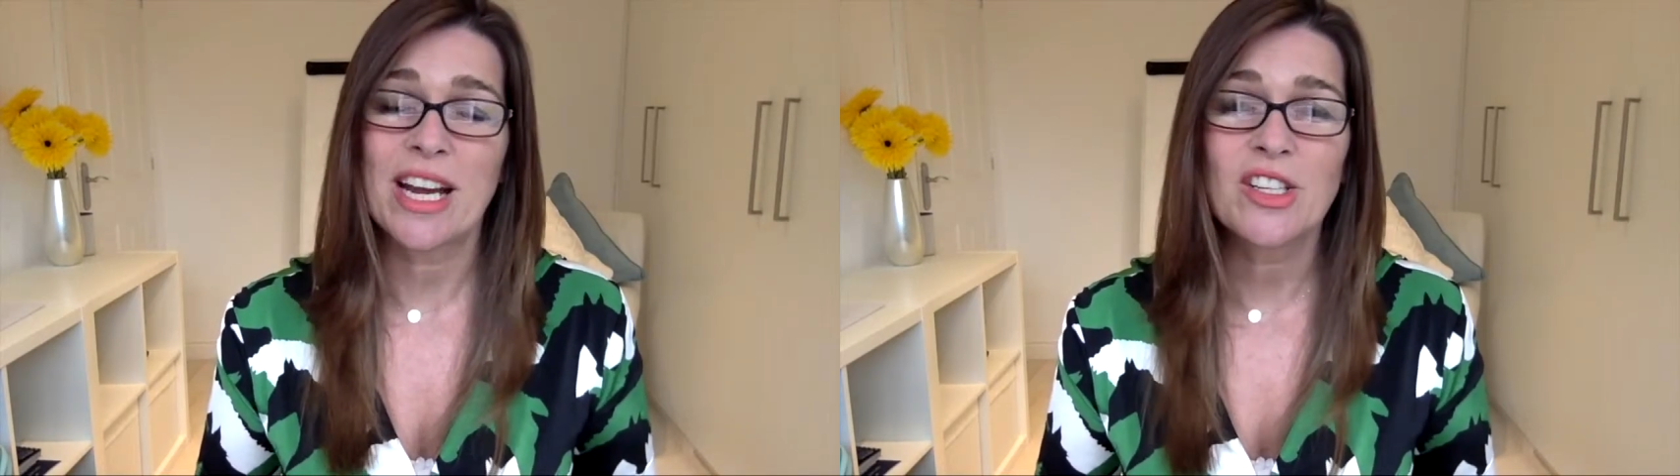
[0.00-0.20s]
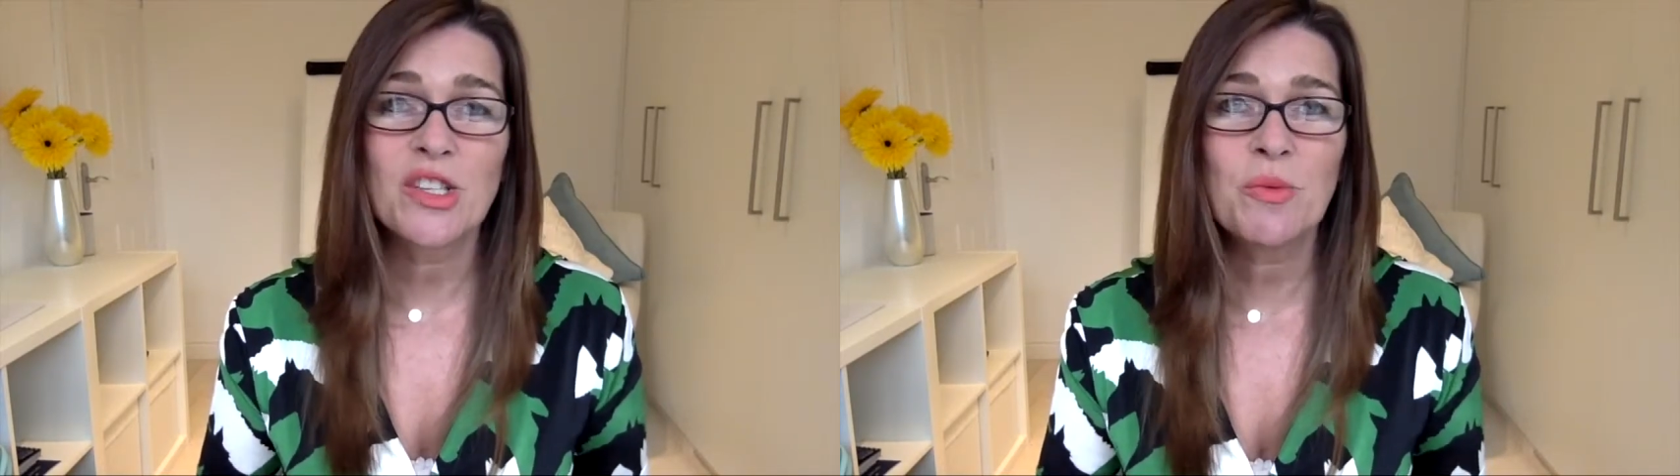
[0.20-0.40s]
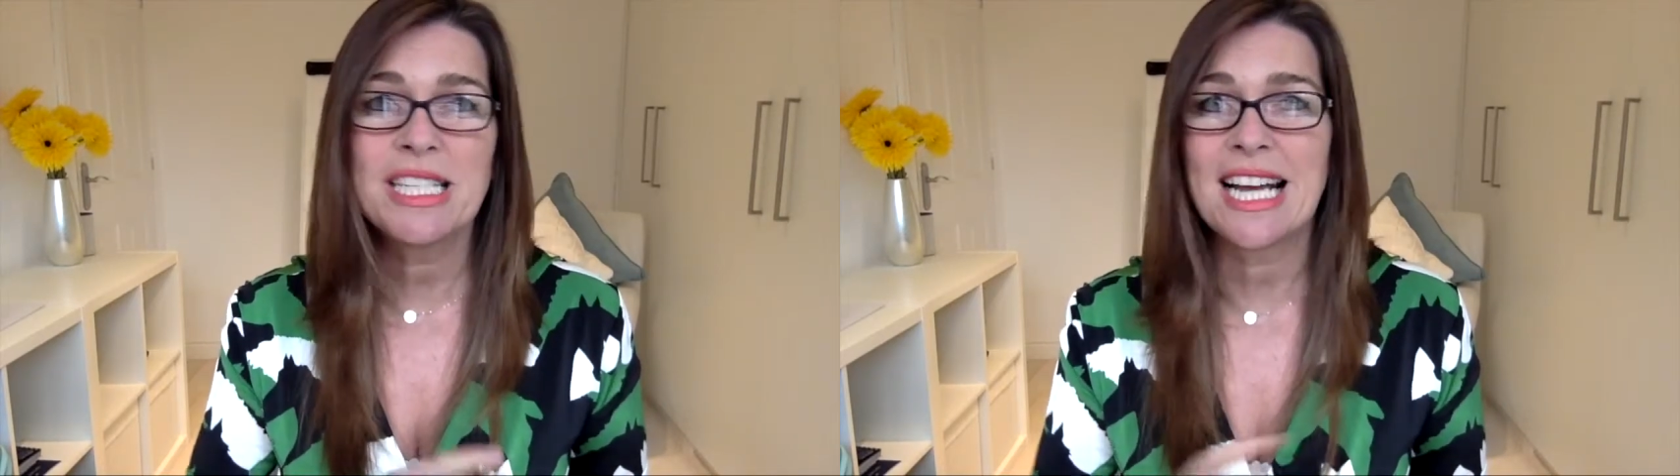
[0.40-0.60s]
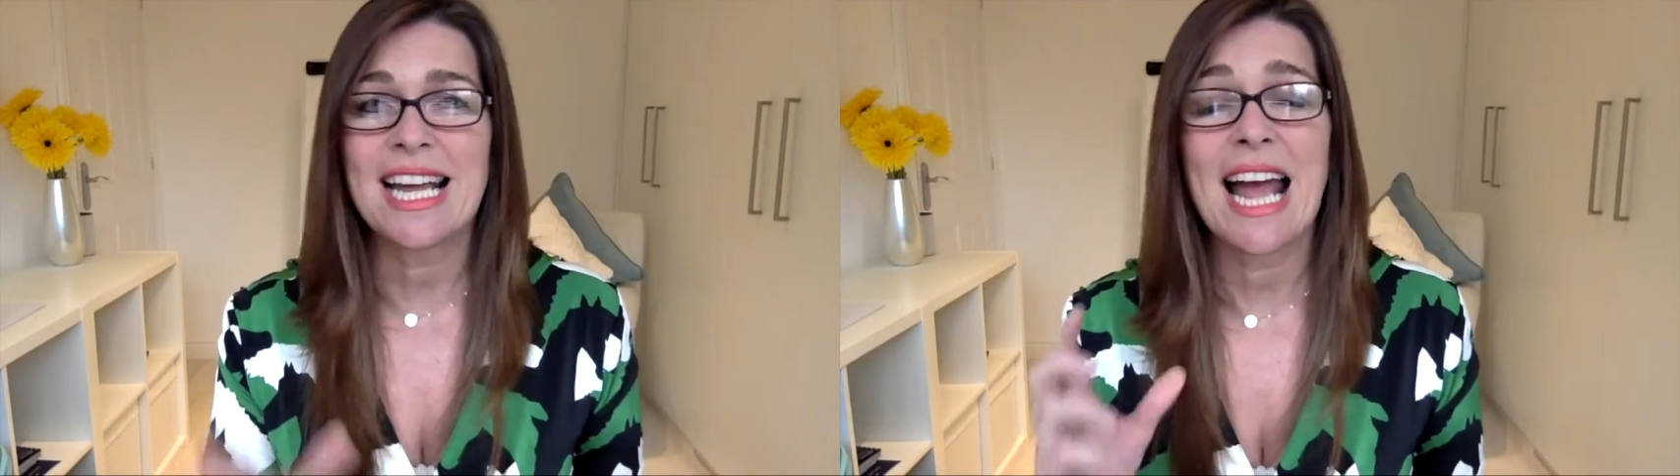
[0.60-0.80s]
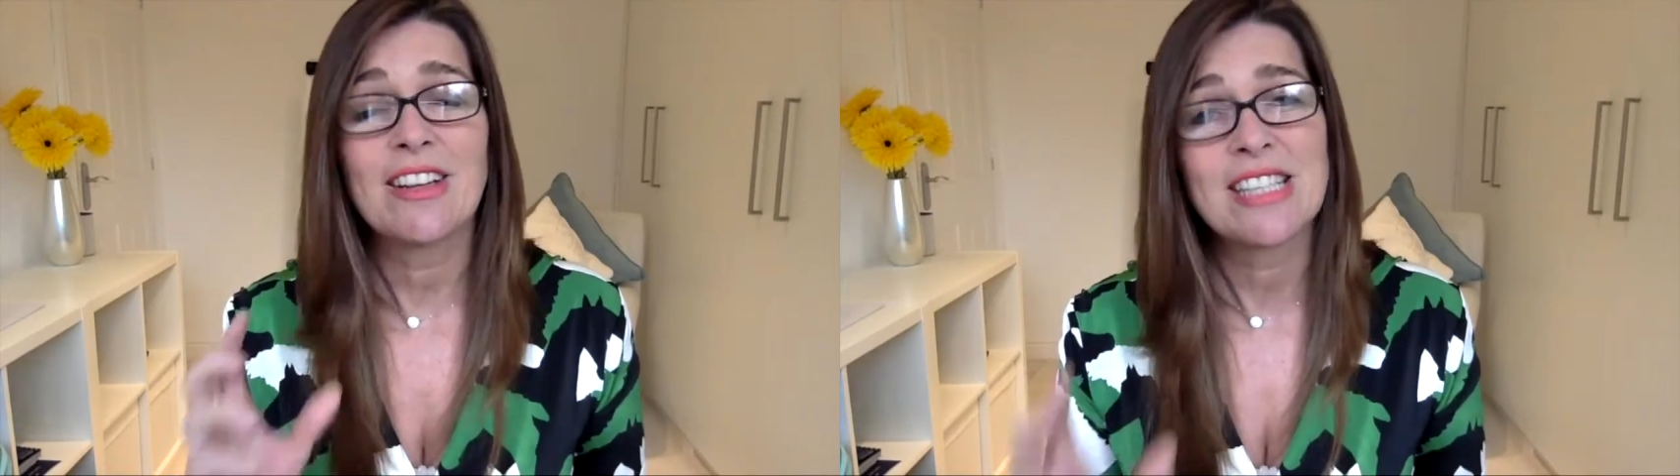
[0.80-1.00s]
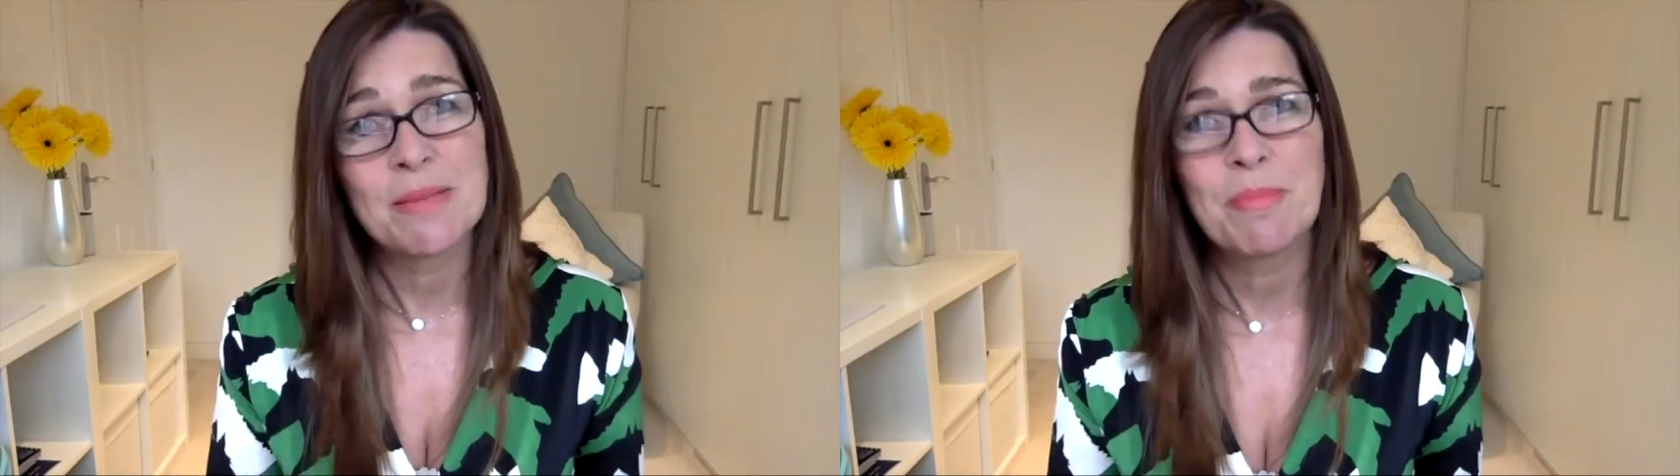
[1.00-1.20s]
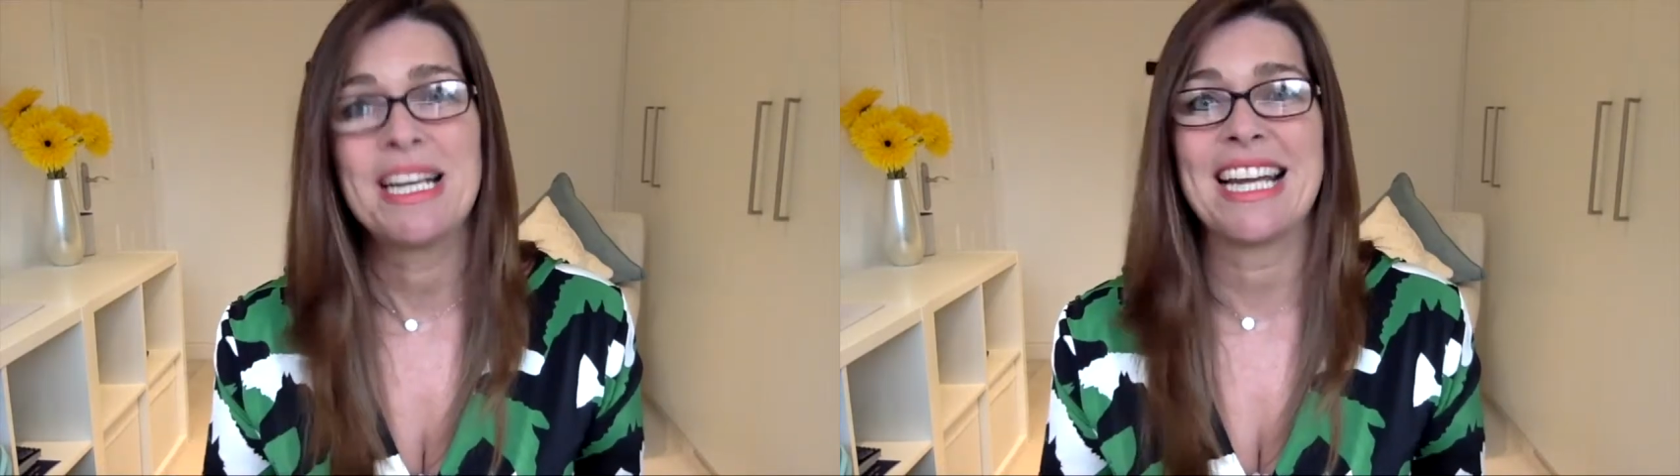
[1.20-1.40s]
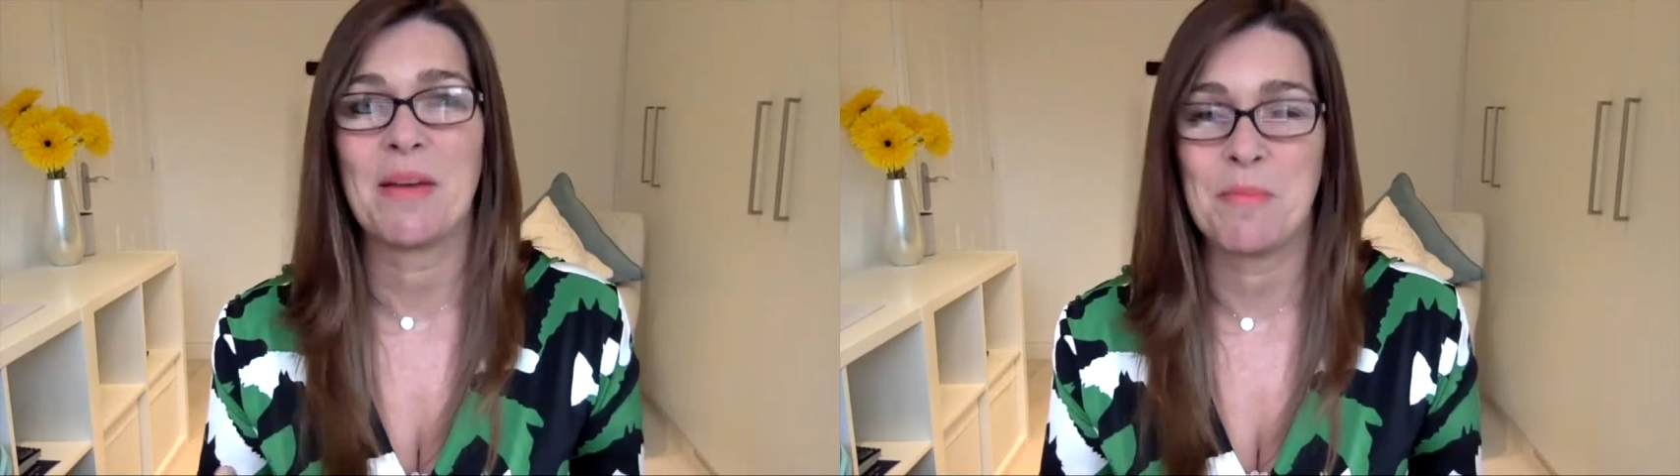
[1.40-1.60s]
I just want to tell you how simple
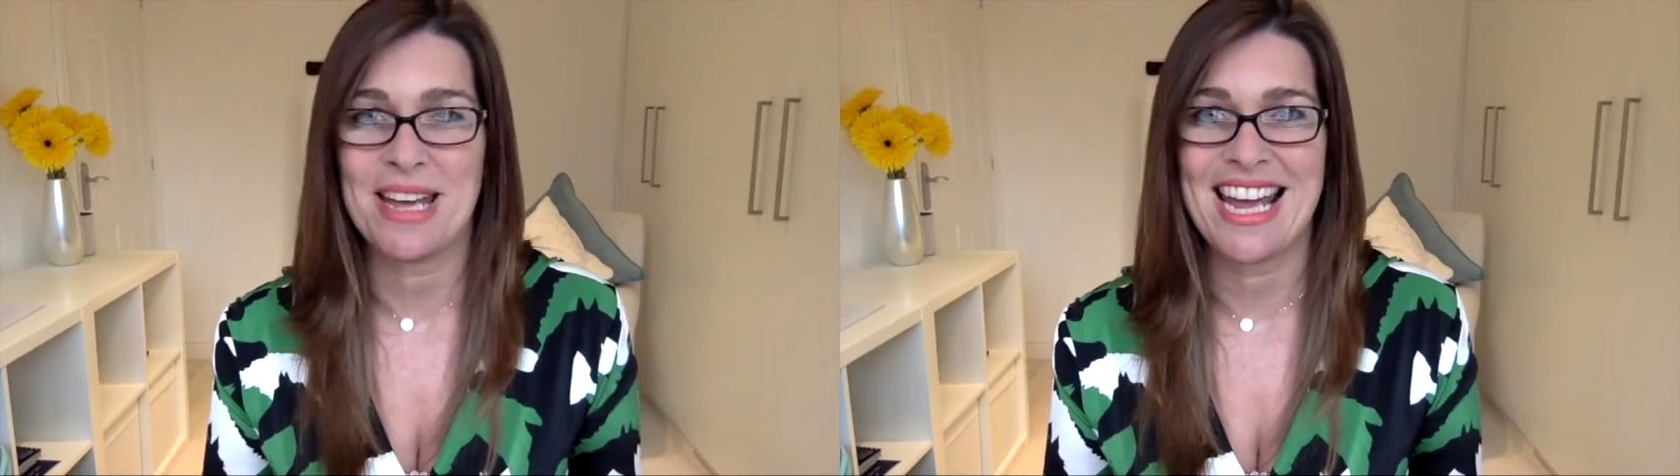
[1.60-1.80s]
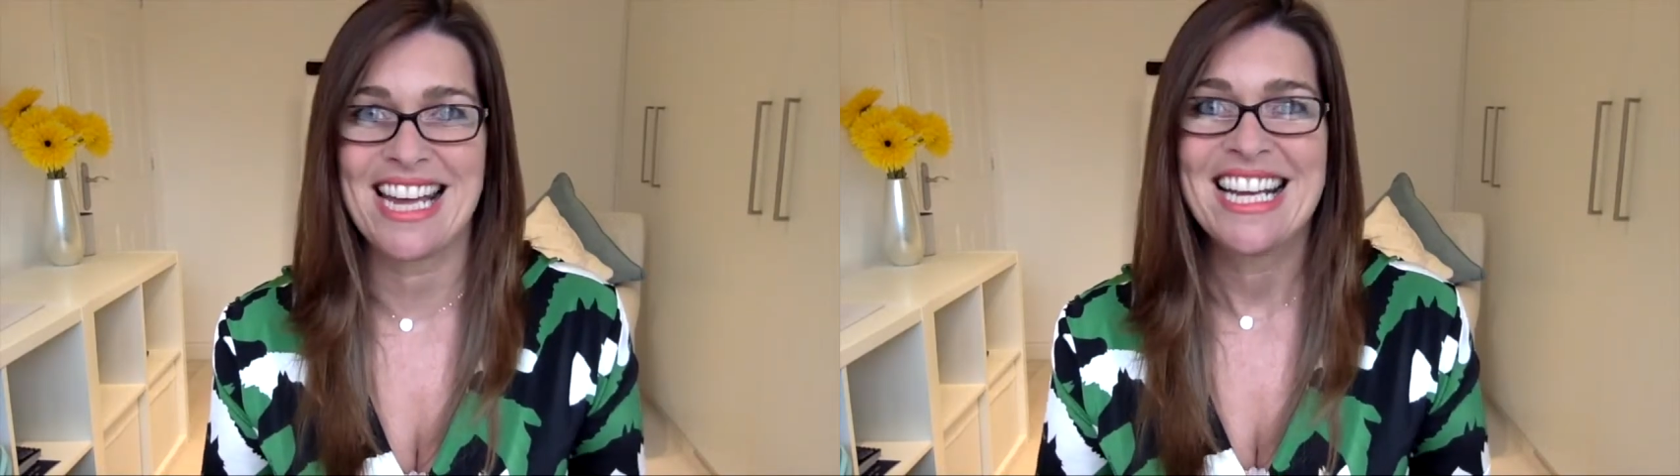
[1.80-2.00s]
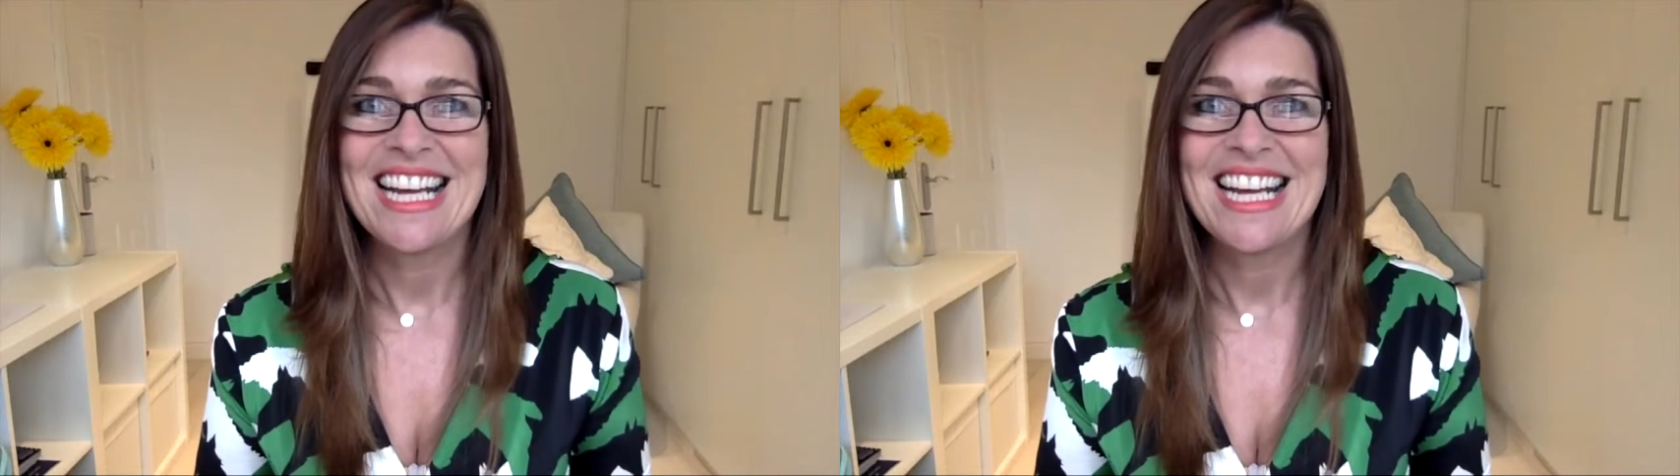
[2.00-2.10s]
it can be